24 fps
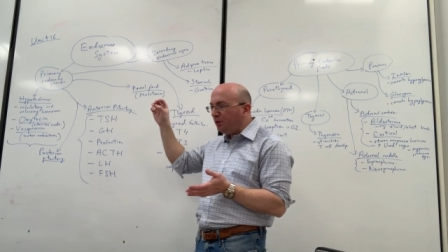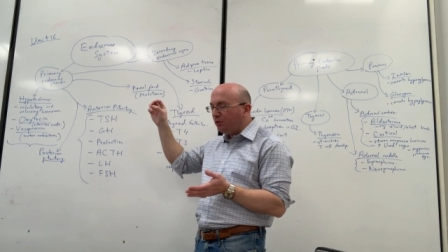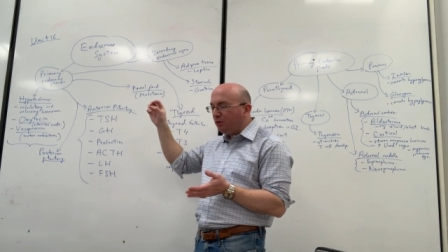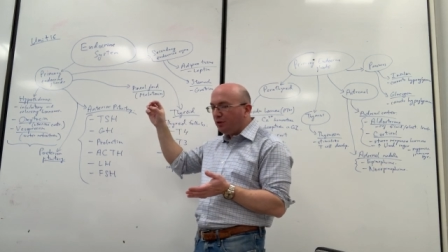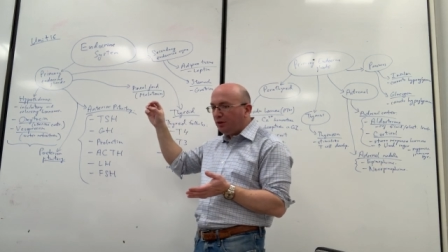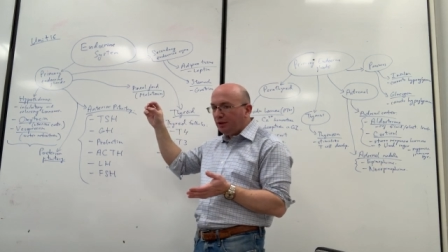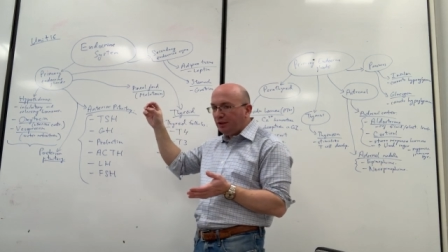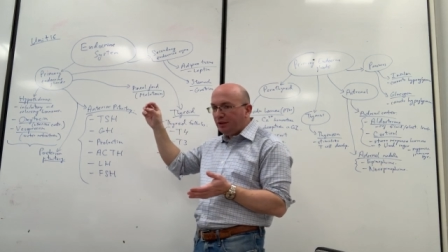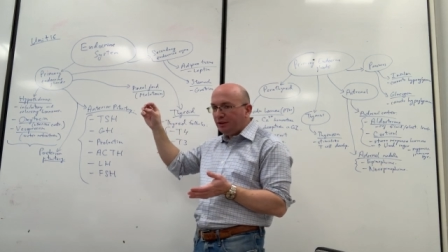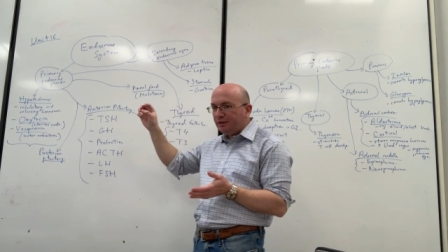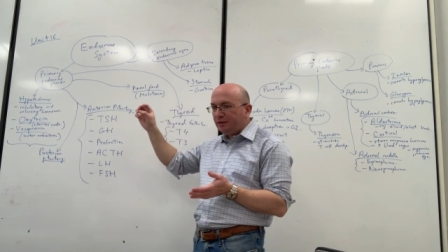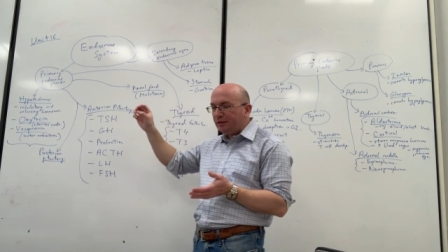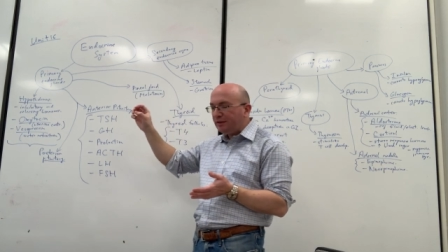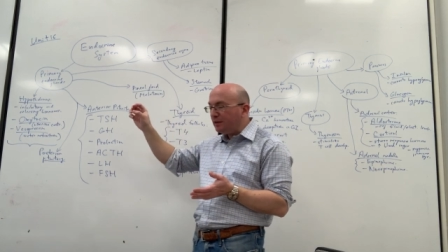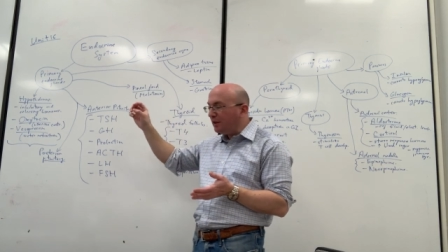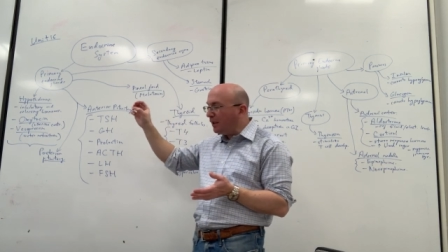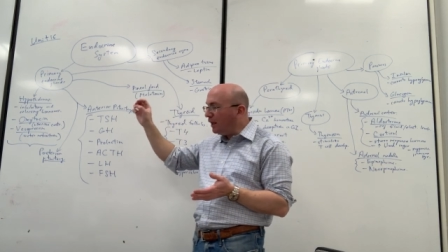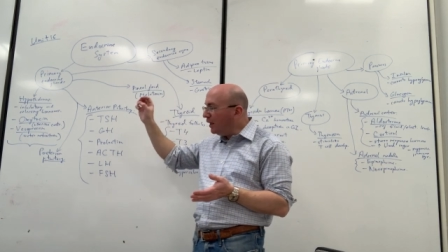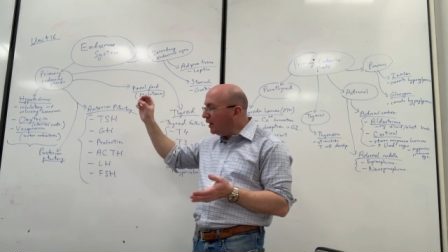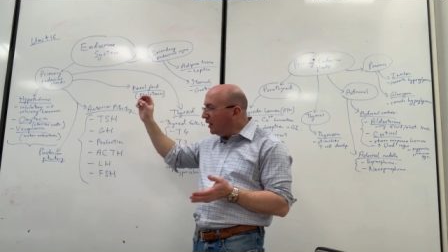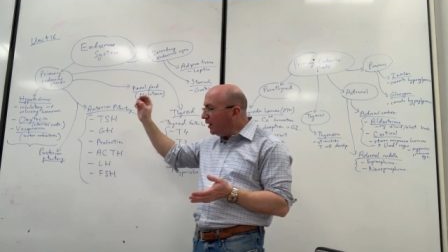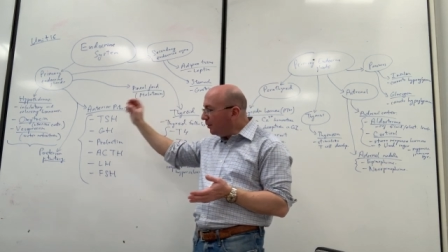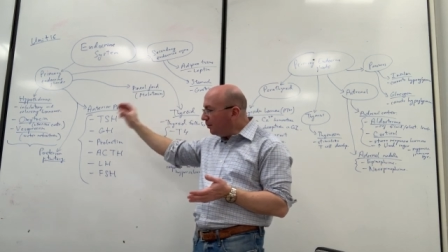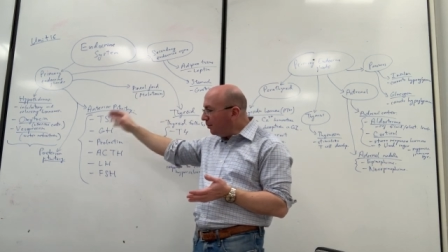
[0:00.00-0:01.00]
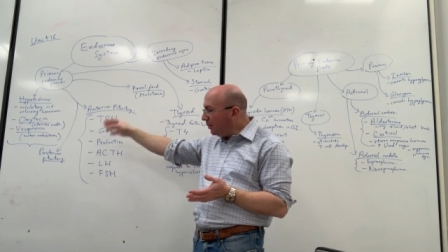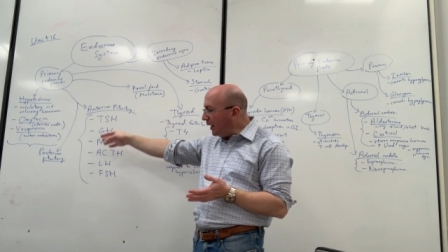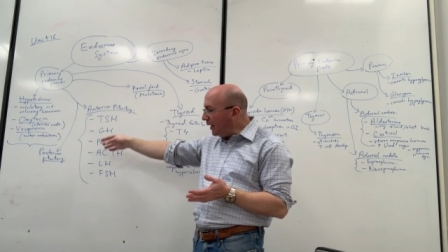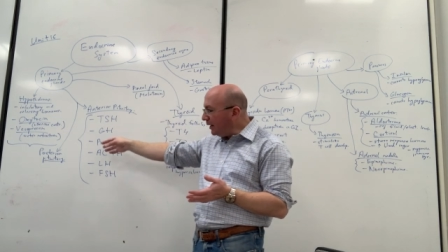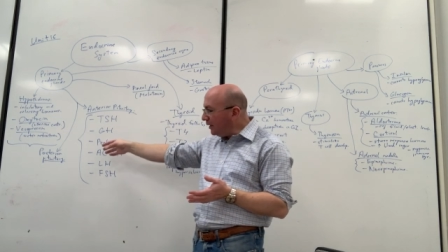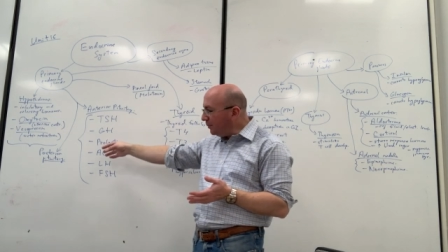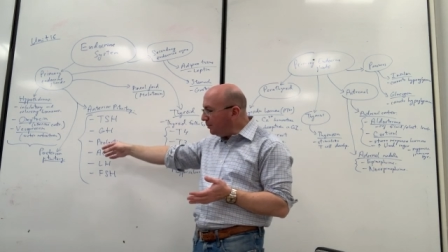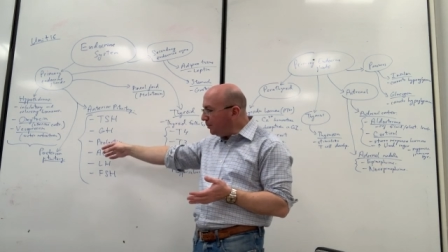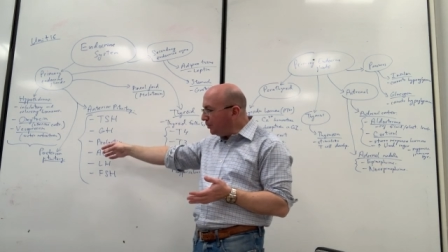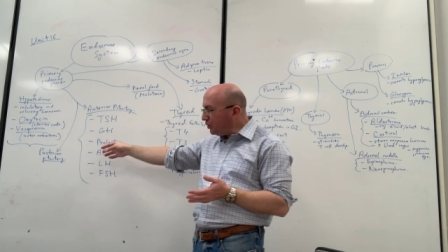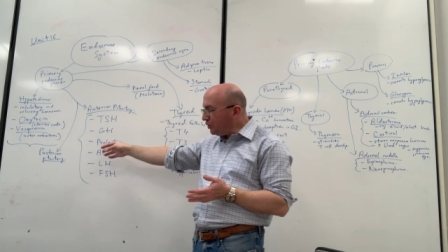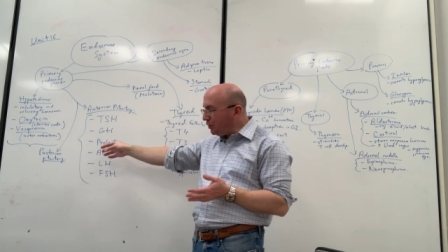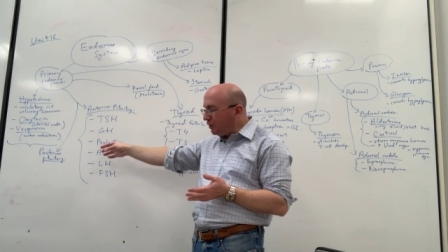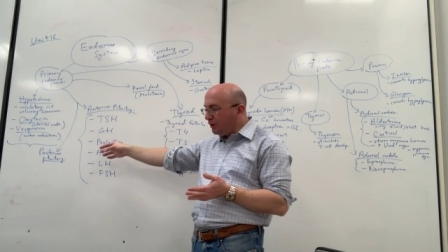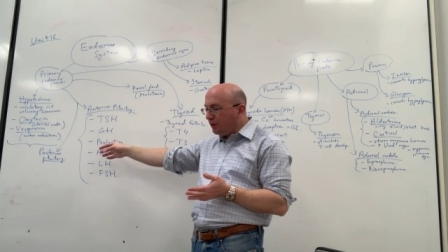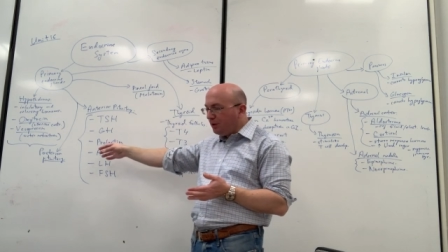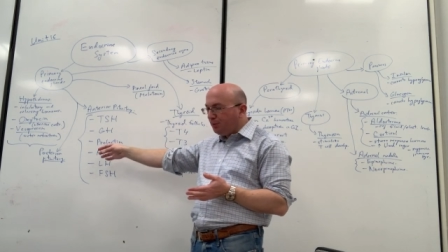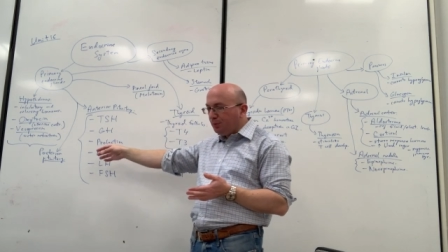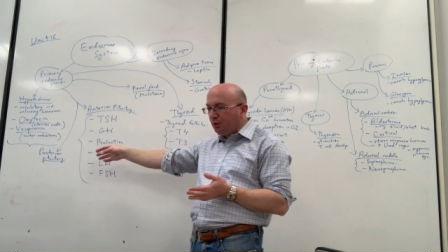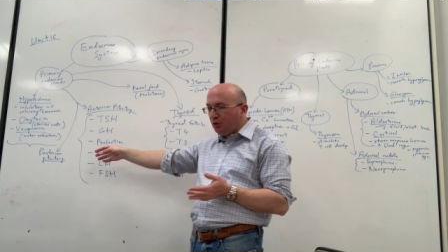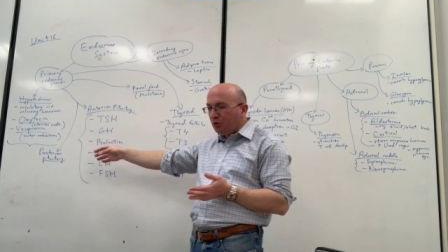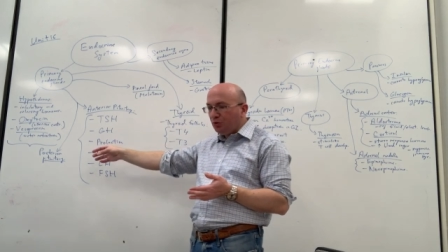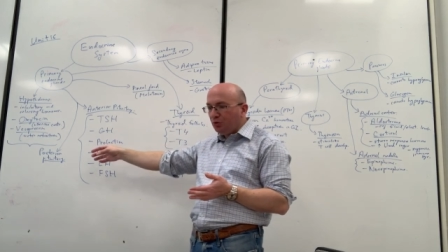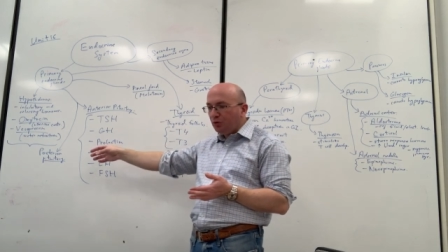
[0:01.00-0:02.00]
be released by the
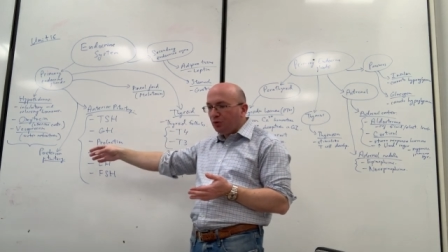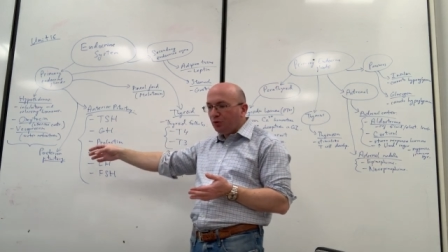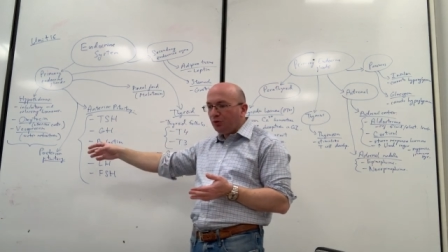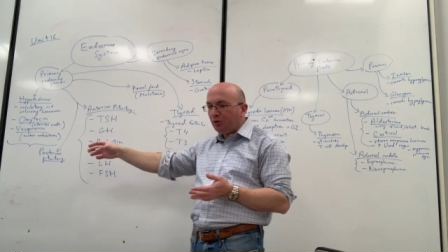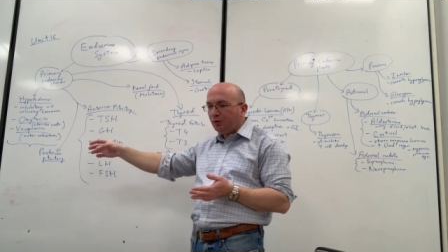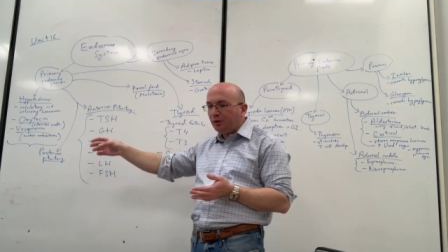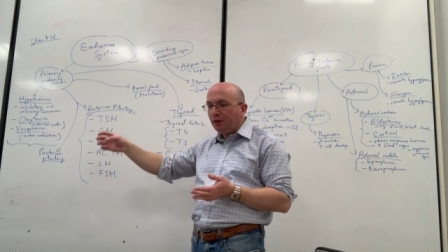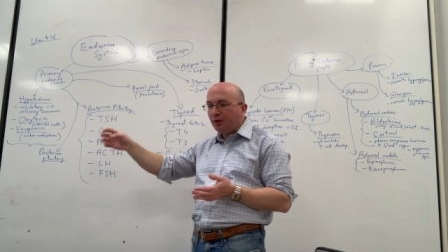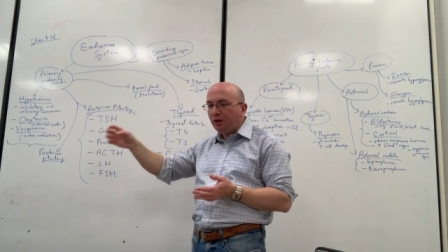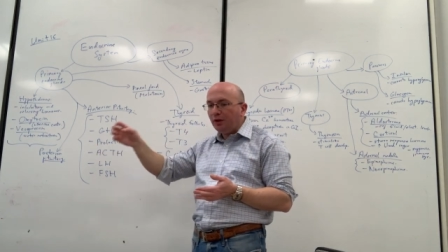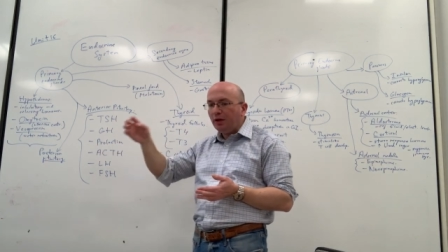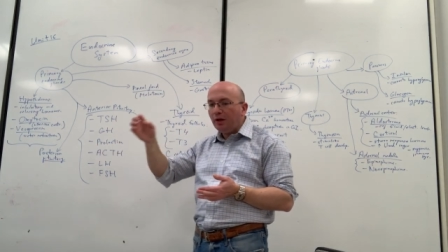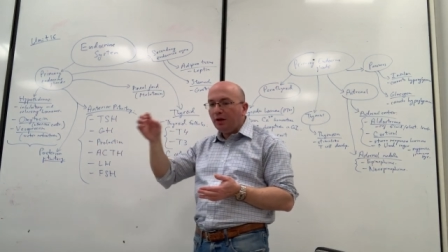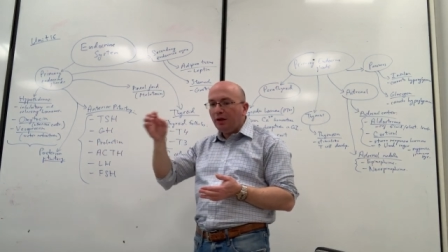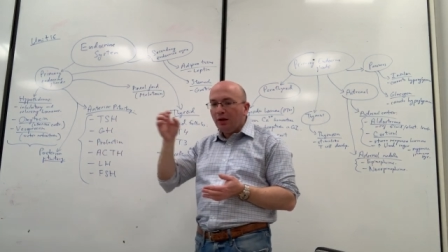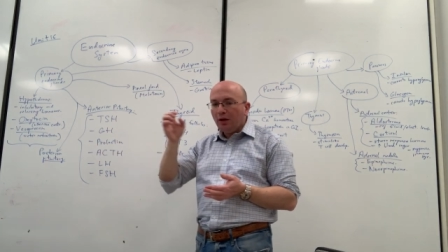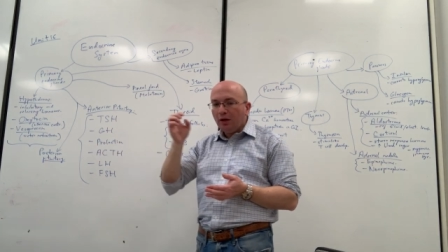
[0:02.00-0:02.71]
posterior pituitary,